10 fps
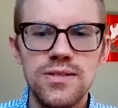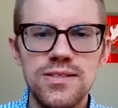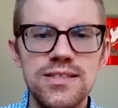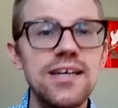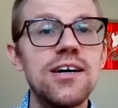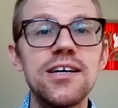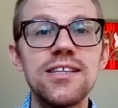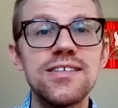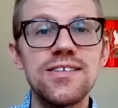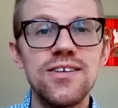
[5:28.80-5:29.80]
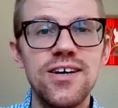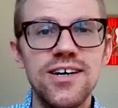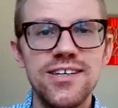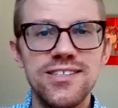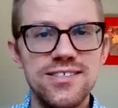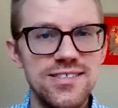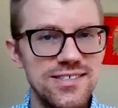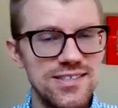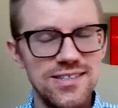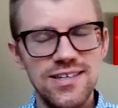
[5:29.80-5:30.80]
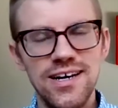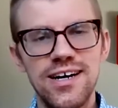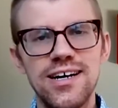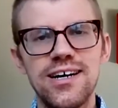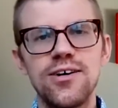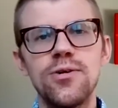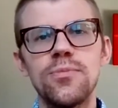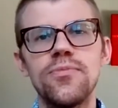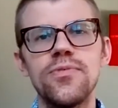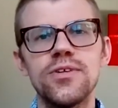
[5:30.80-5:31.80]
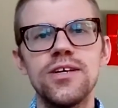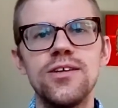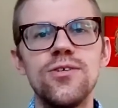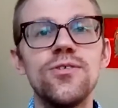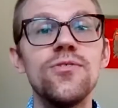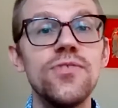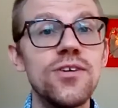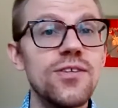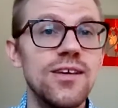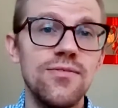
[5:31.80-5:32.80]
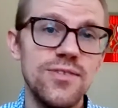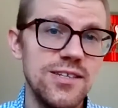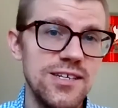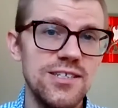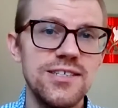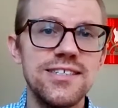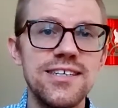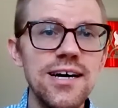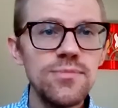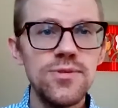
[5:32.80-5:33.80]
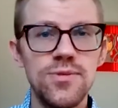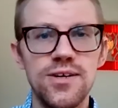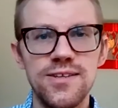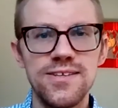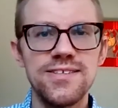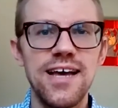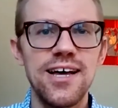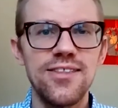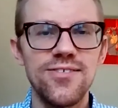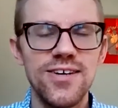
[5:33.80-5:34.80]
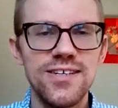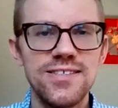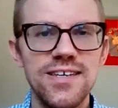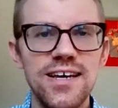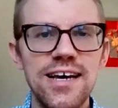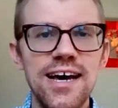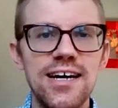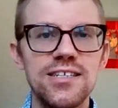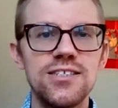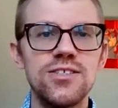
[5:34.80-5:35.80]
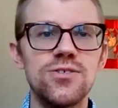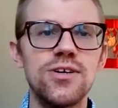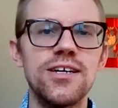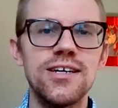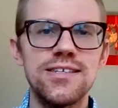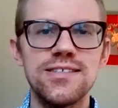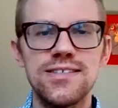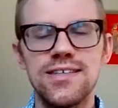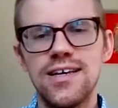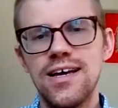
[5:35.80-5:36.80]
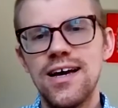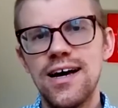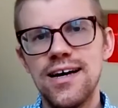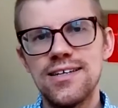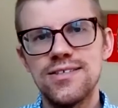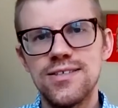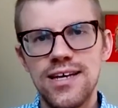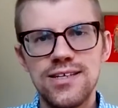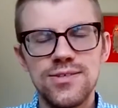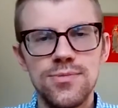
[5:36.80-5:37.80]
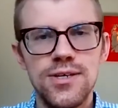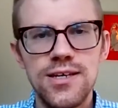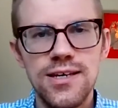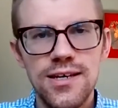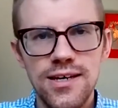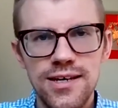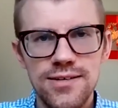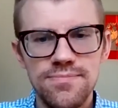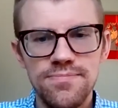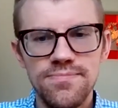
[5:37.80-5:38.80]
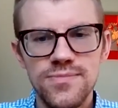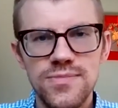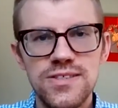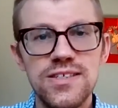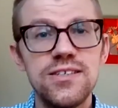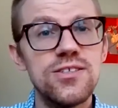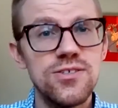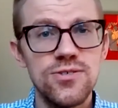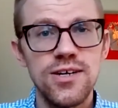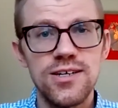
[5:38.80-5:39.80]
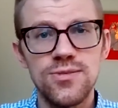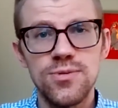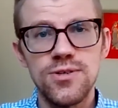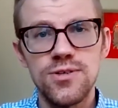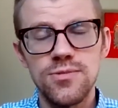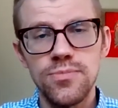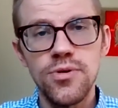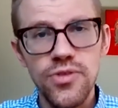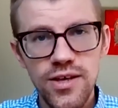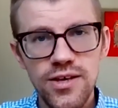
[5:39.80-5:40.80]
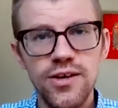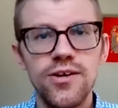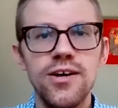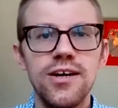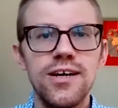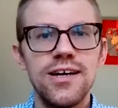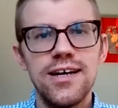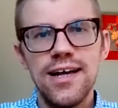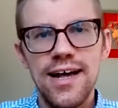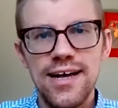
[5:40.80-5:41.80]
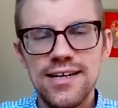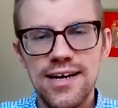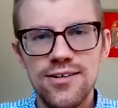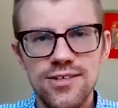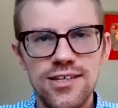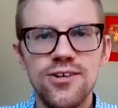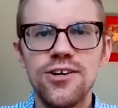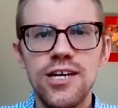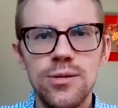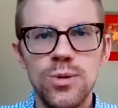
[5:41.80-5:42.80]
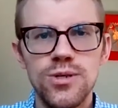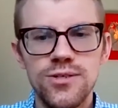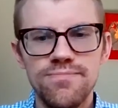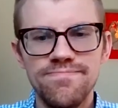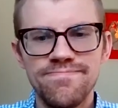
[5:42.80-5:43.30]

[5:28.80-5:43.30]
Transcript: stayed on this long to listen, hopefully you feel the invitation to come to one of these gatherings and to join us as we seek to do God's will both here and out in our neighborhood.